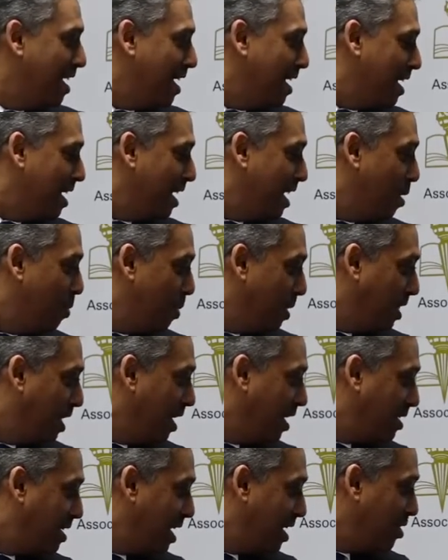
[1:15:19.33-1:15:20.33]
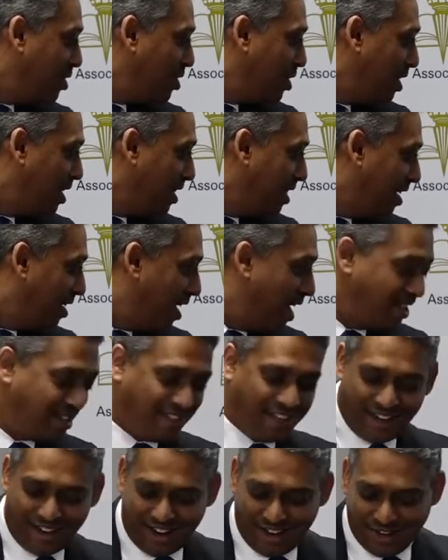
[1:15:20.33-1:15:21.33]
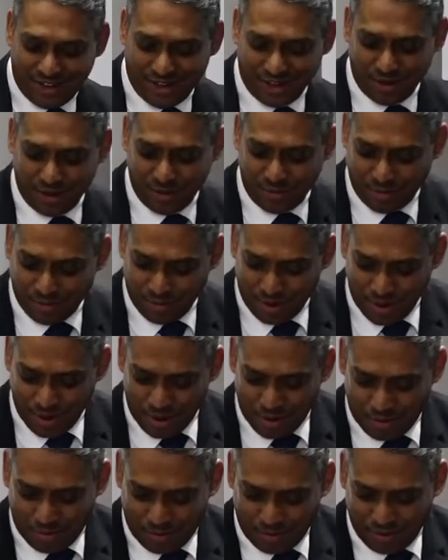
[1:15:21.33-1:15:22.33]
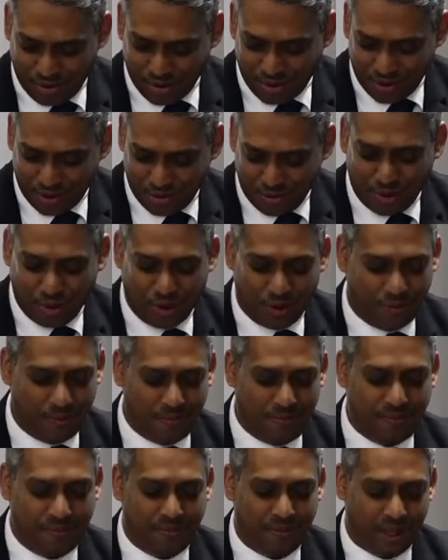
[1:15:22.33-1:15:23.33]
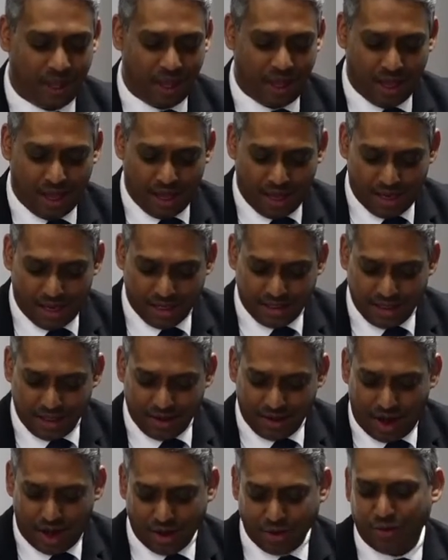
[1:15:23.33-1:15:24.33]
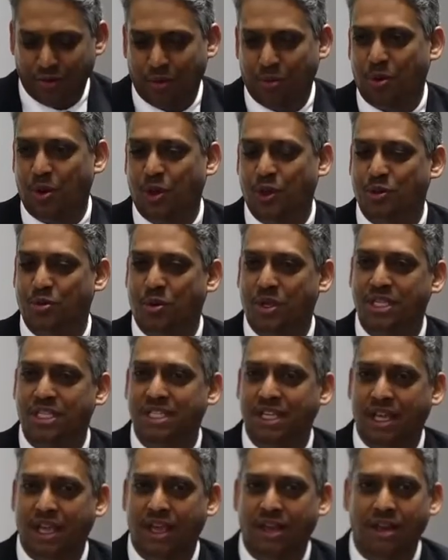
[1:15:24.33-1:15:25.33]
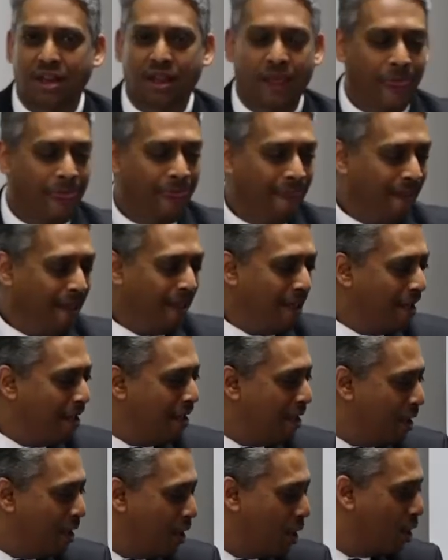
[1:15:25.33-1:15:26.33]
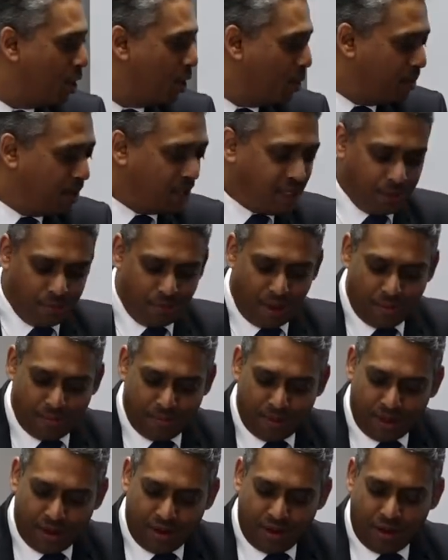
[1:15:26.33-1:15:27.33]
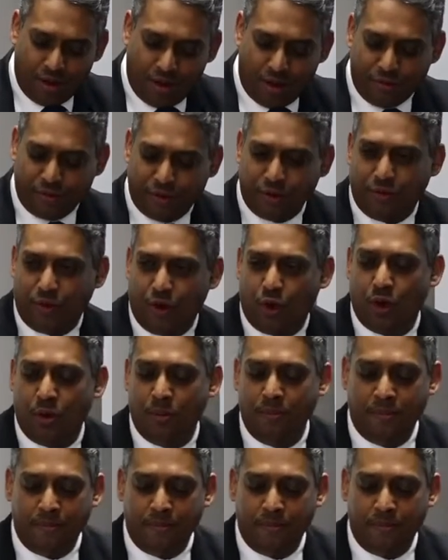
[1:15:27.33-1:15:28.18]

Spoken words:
keeping the attention in the right direction, Professor Small. Let's hear a round of applause once again. A committee member of the forum.